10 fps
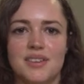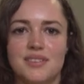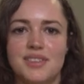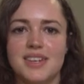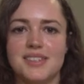
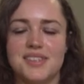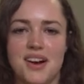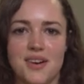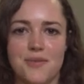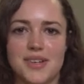These
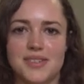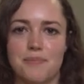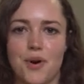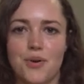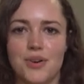are
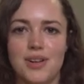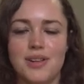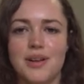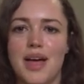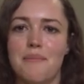
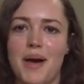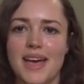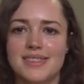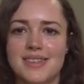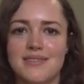reciprocal,
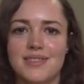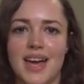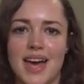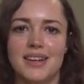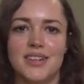passive,
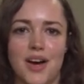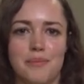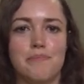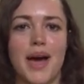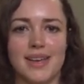and
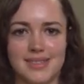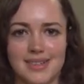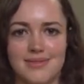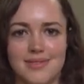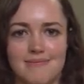non-passive.